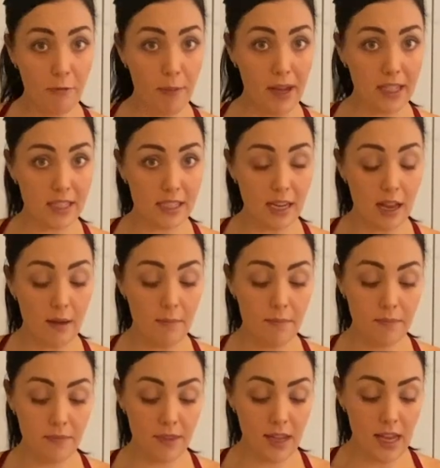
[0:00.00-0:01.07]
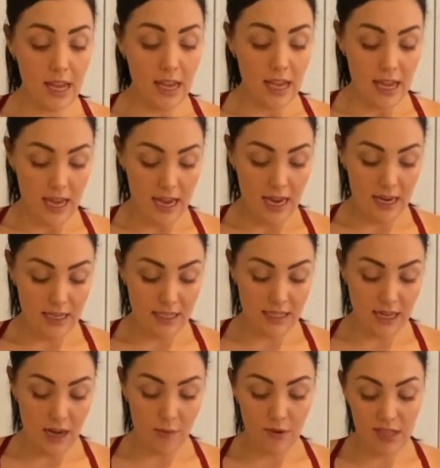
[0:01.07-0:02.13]
pasta and
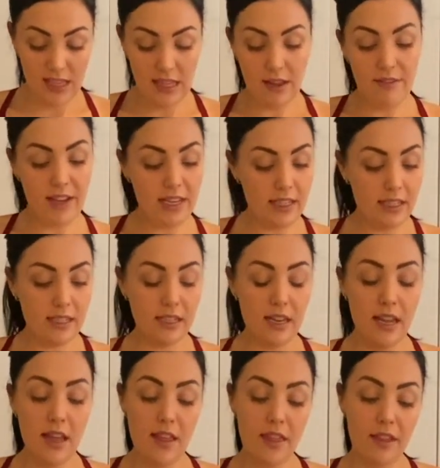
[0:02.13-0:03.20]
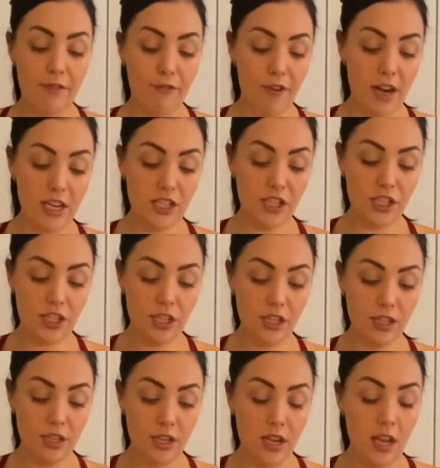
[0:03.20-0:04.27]
I really love it. The fresh,
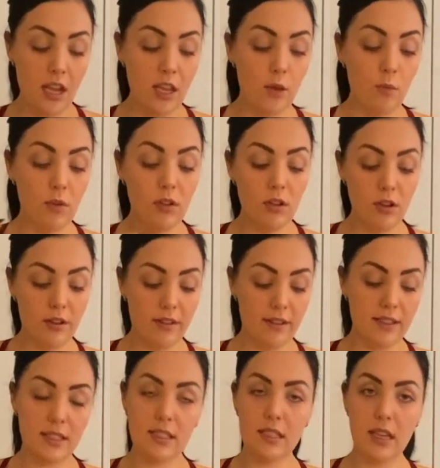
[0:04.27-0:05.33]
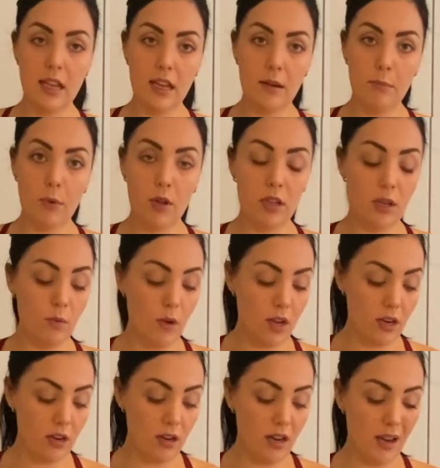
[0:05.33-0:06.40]
you will cook this in boiling
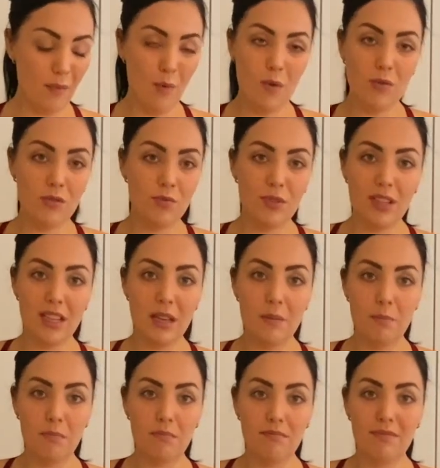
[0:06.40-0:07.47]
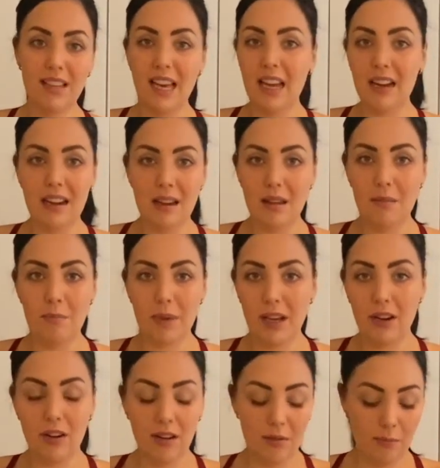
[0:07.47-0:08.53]
water. It won't really get any
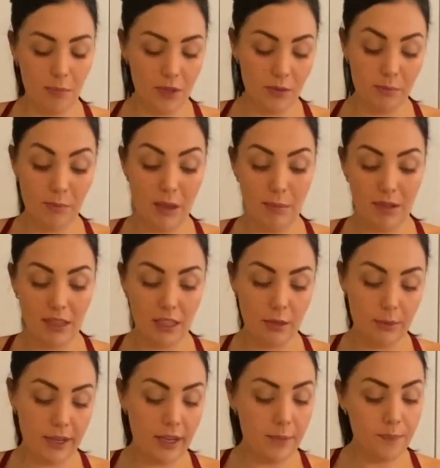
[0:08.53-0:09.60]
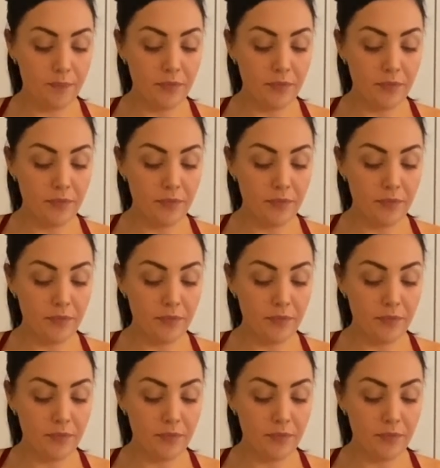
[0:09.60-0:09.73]
bigger, but maybe a little bit.